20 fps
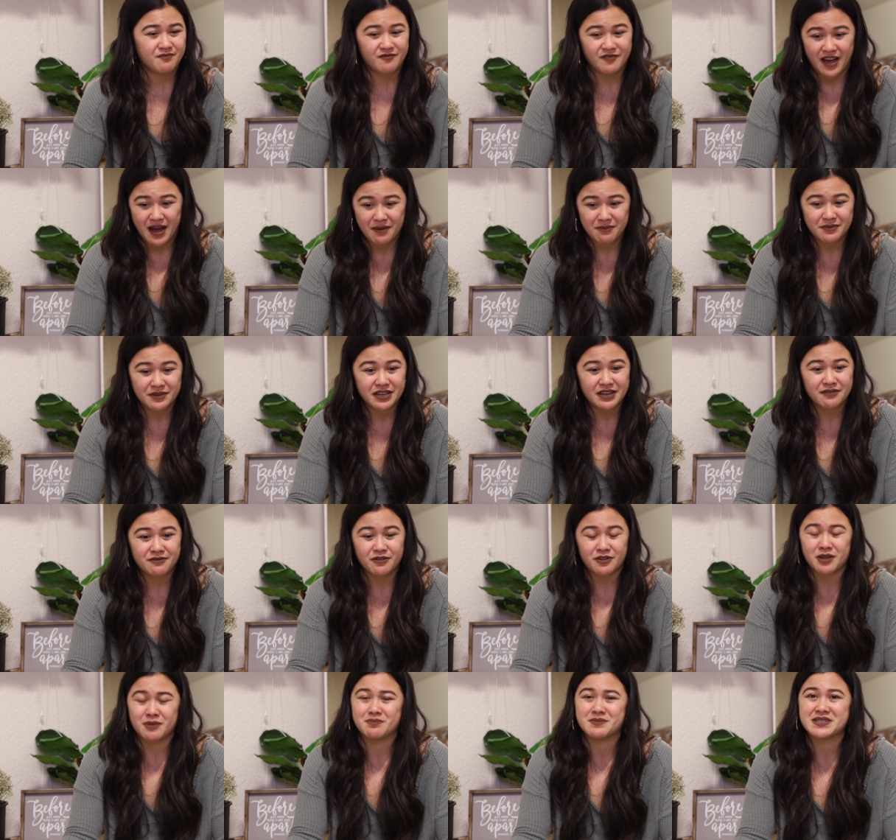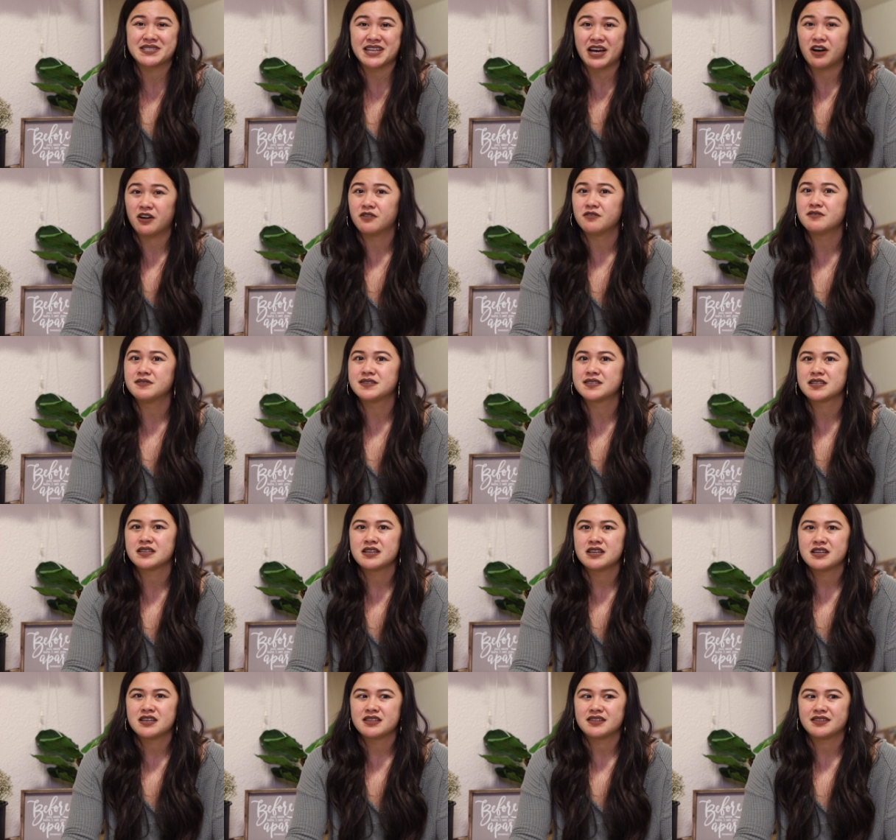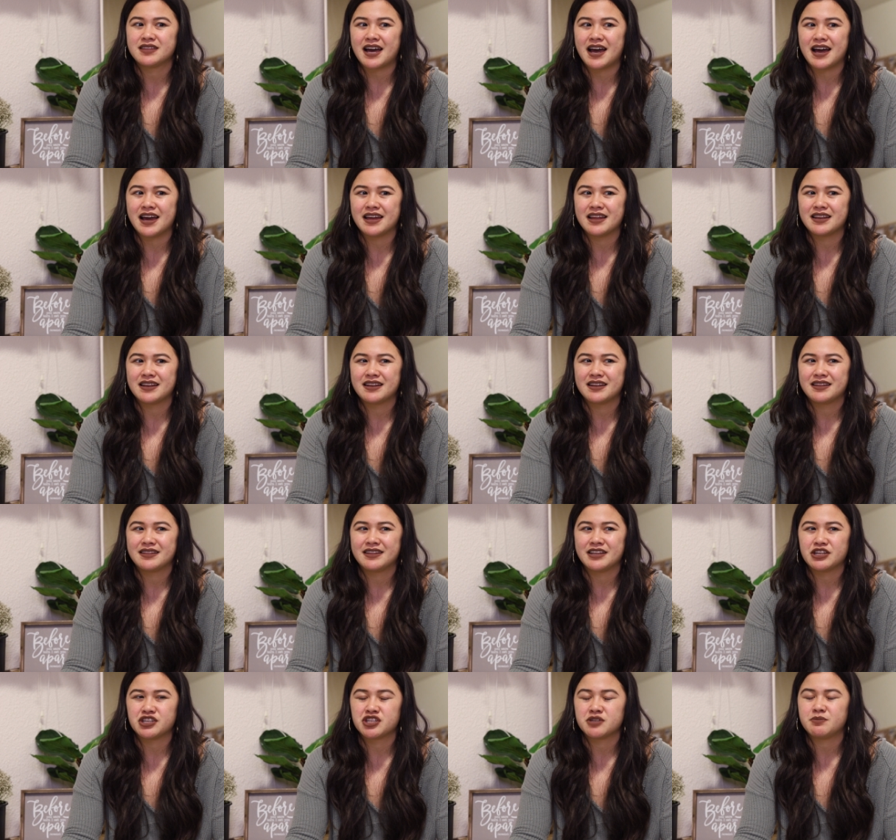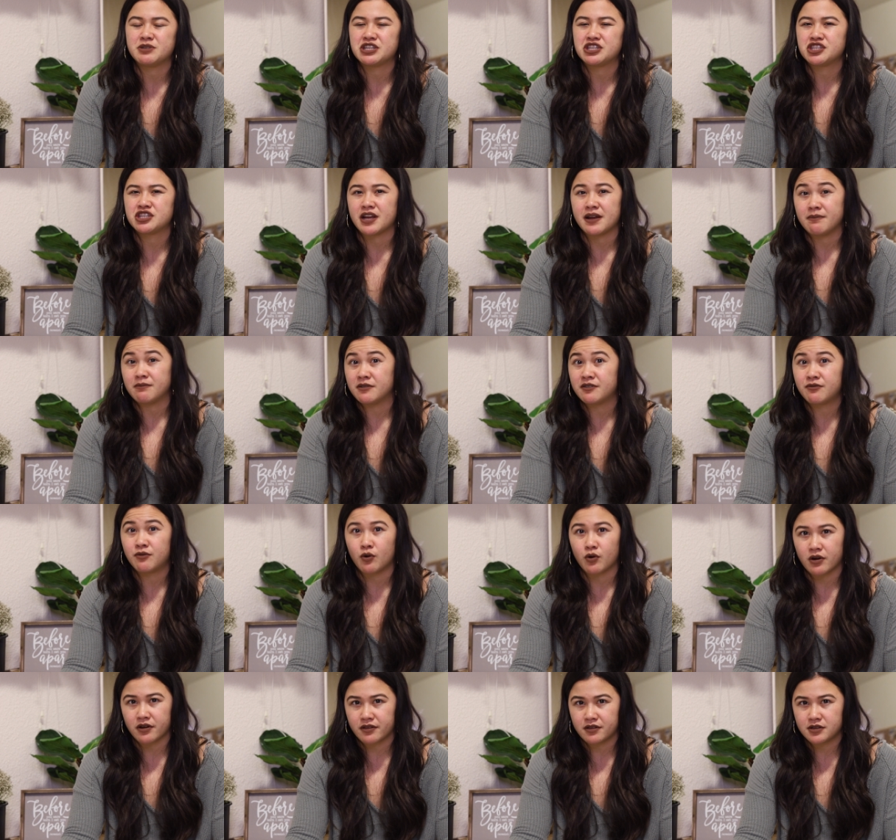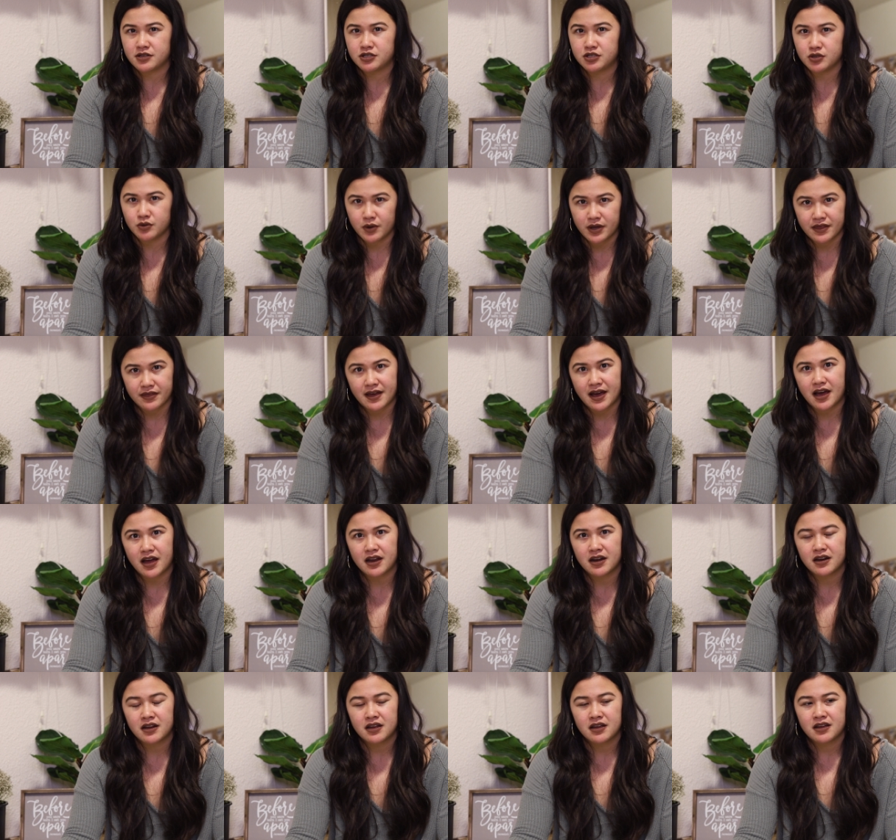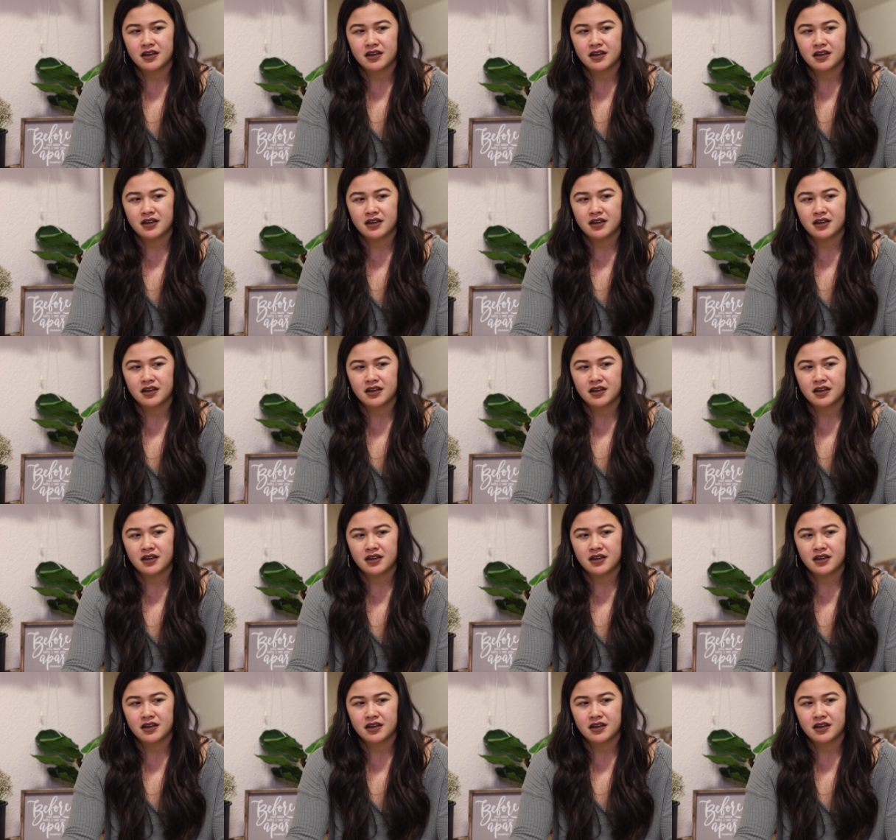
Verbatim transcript: family, for themselves, that they should be shamed for doing that.